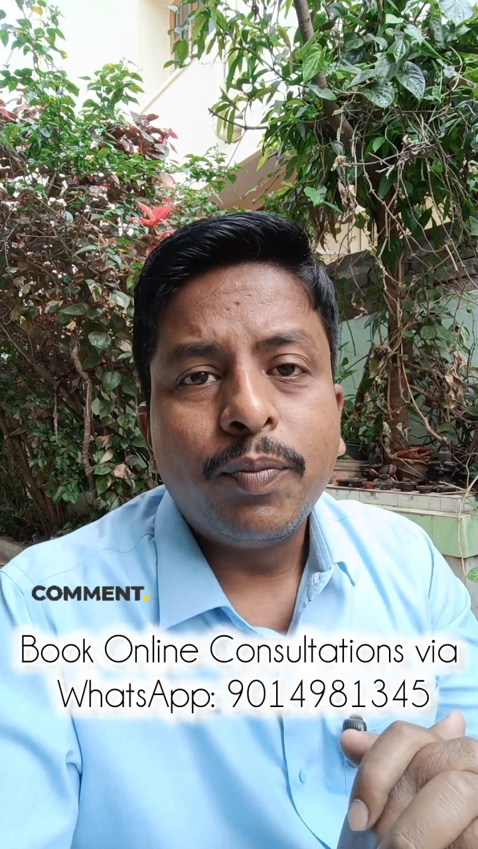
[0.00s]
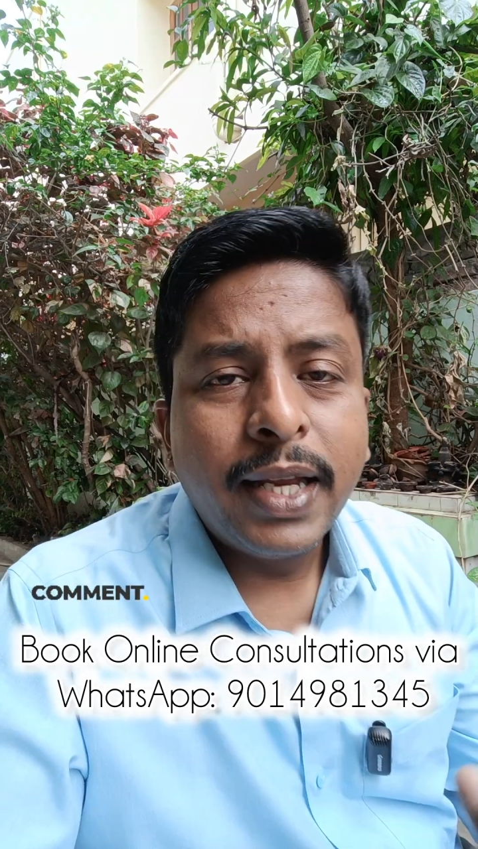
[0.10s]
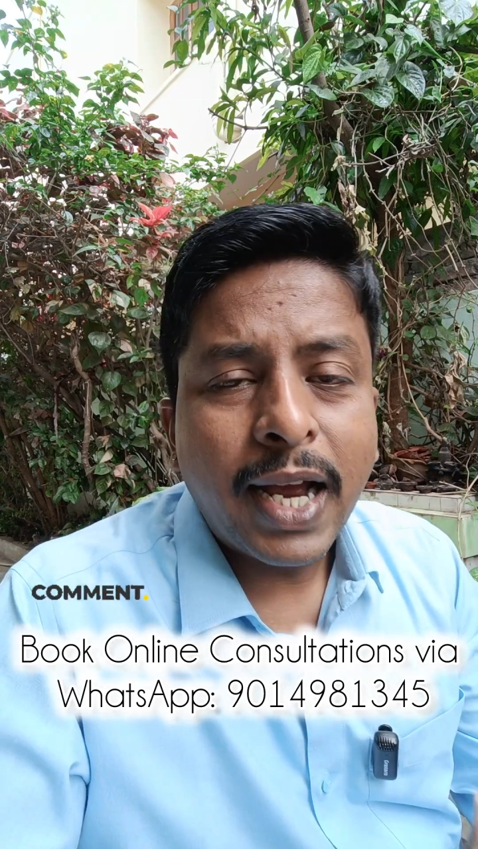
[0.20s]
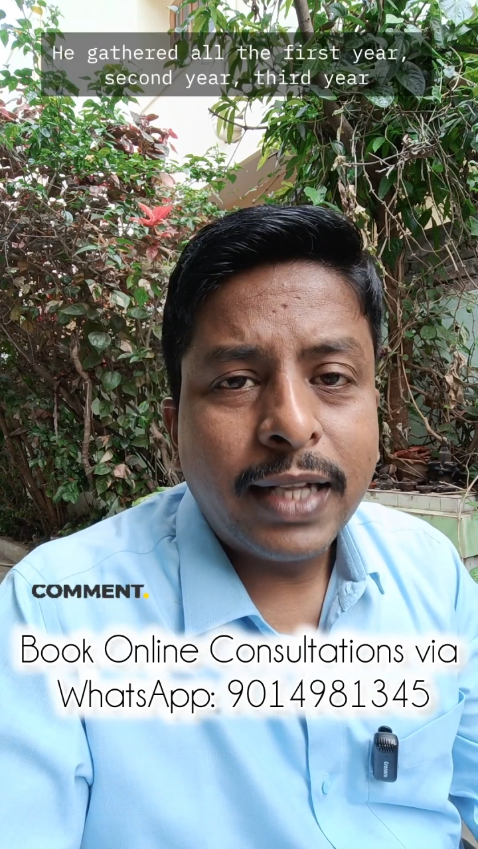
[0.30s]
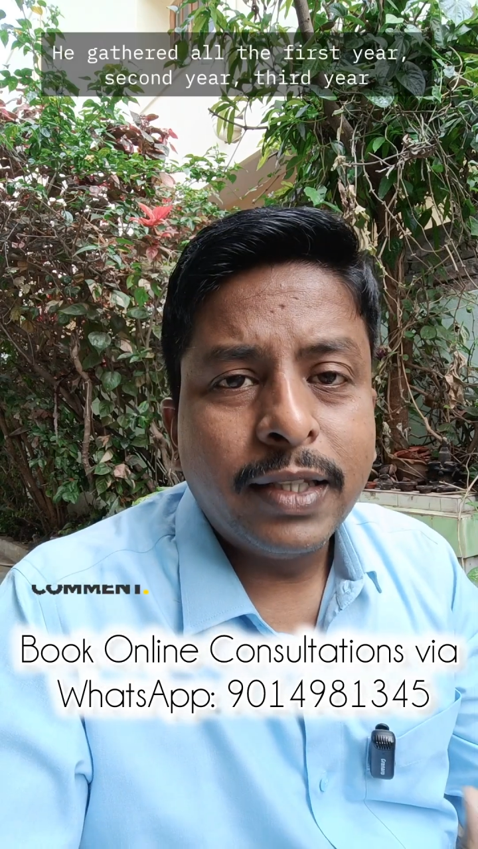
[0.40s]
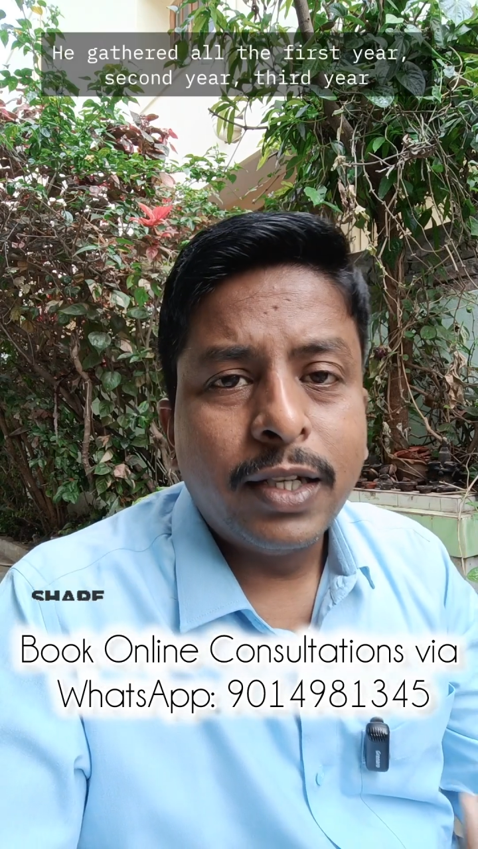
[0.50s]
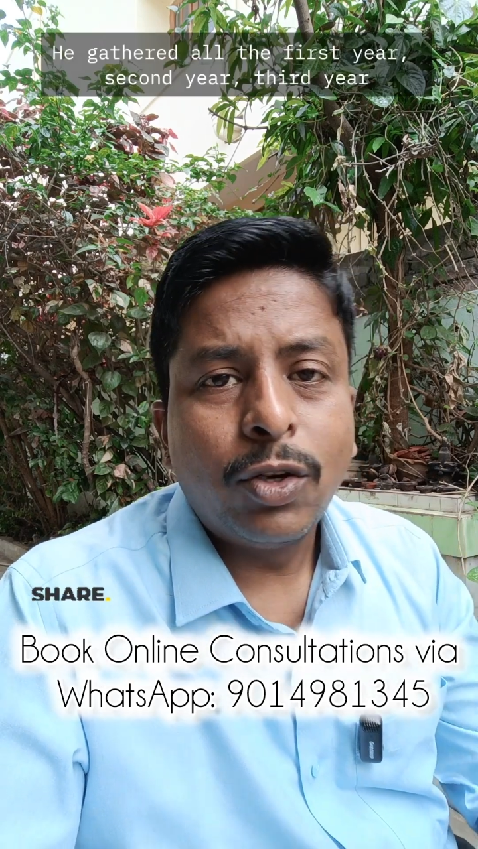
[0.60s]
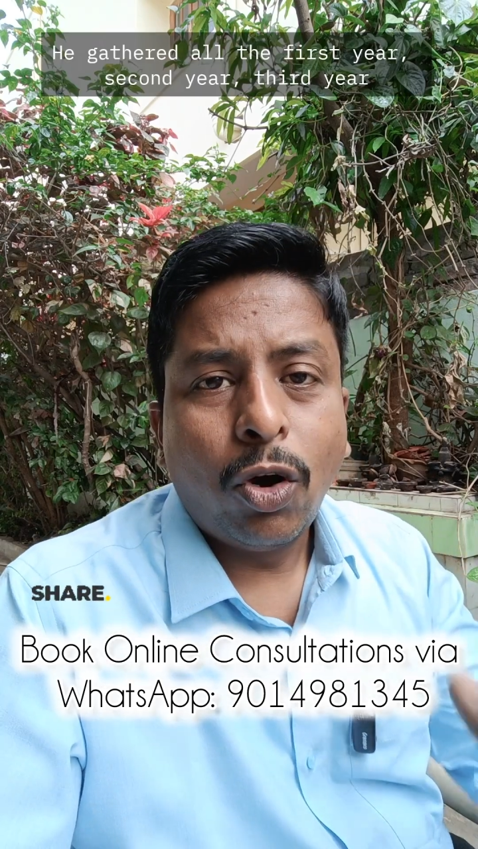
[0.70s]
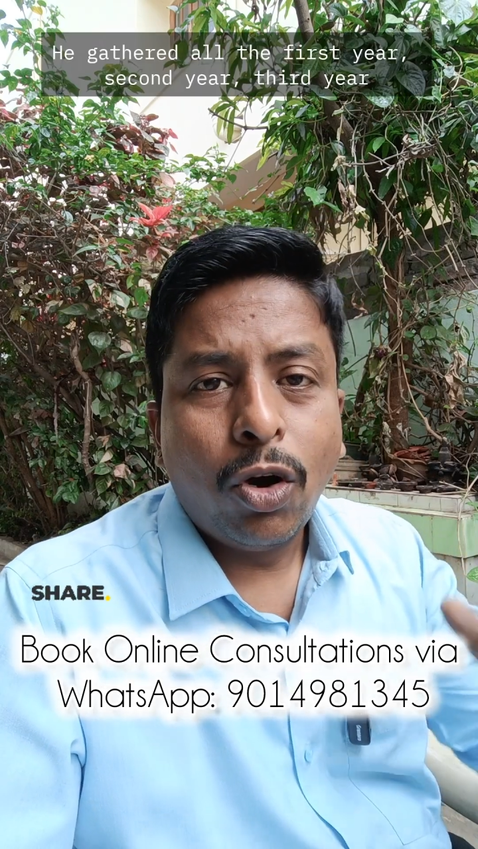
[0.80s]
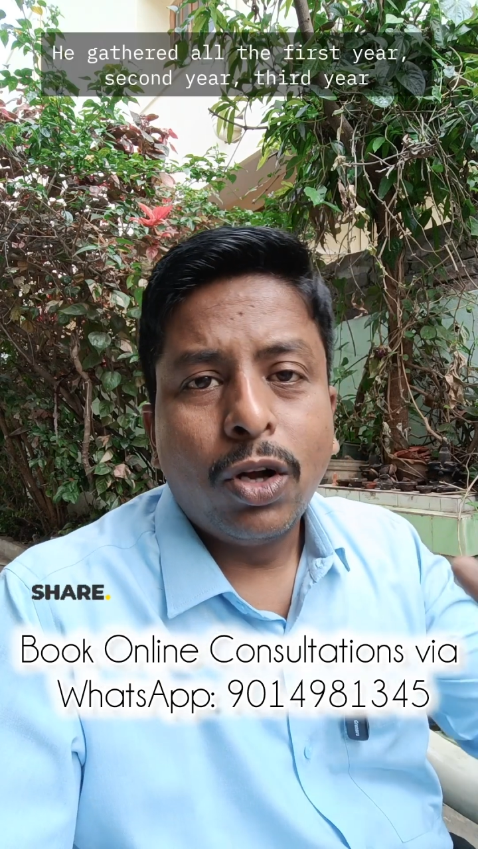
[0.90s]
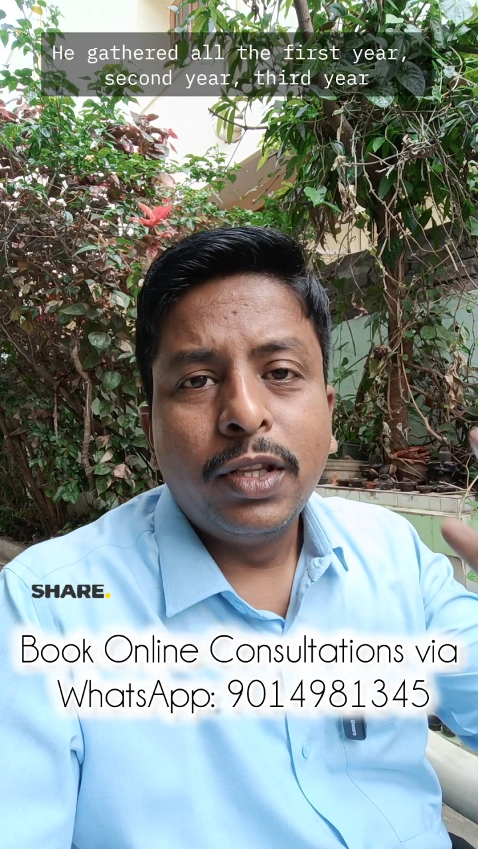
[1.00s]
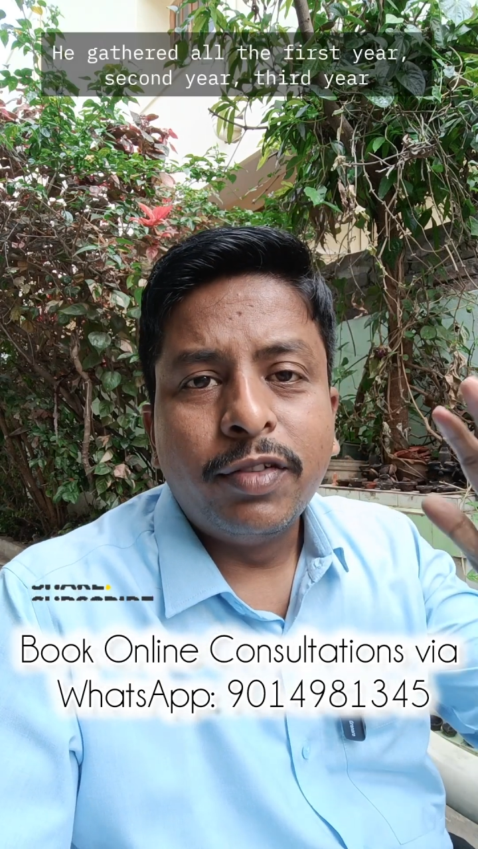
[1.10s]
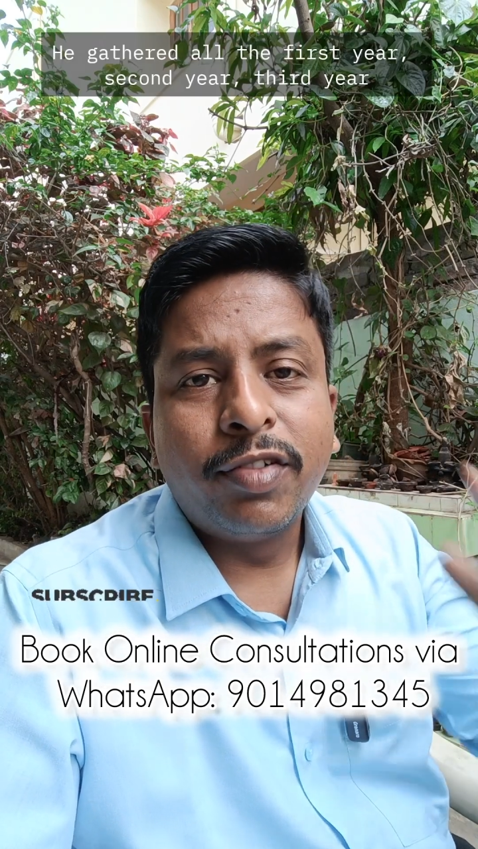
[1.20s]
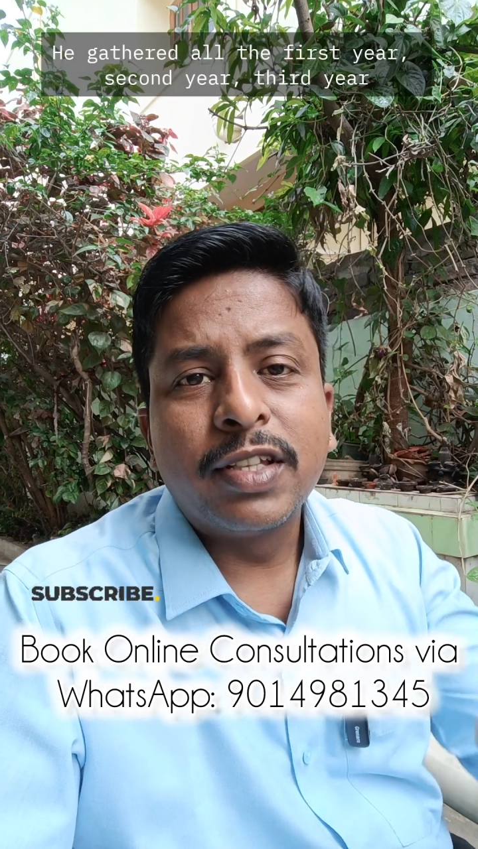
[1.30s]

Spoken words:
He gathered all the